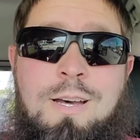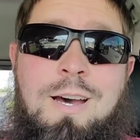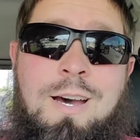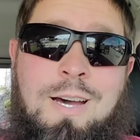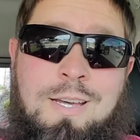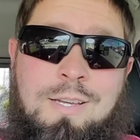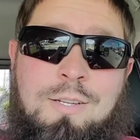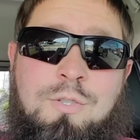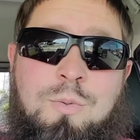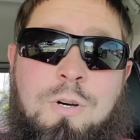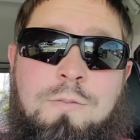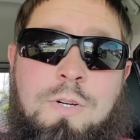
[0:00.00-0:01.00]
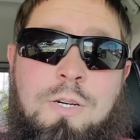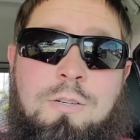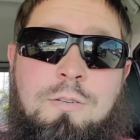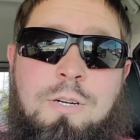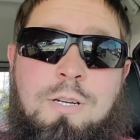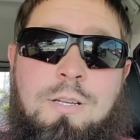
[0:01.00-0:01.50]
I hit
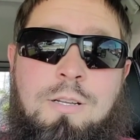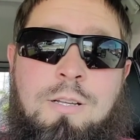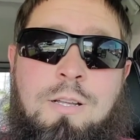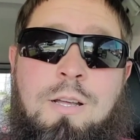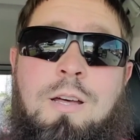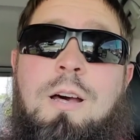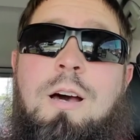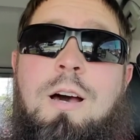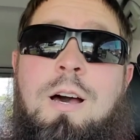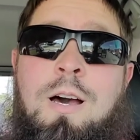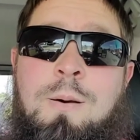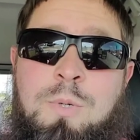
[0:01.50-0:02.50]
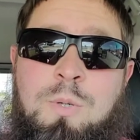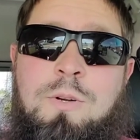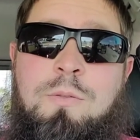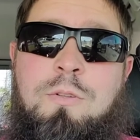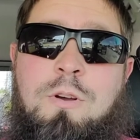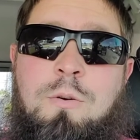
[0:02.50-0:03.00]
1200, I'm going
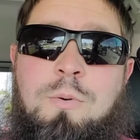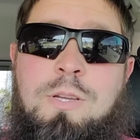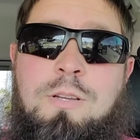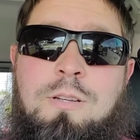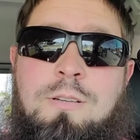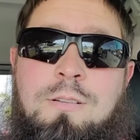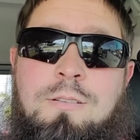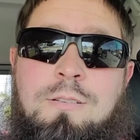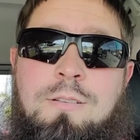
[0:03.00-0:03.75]
to throw in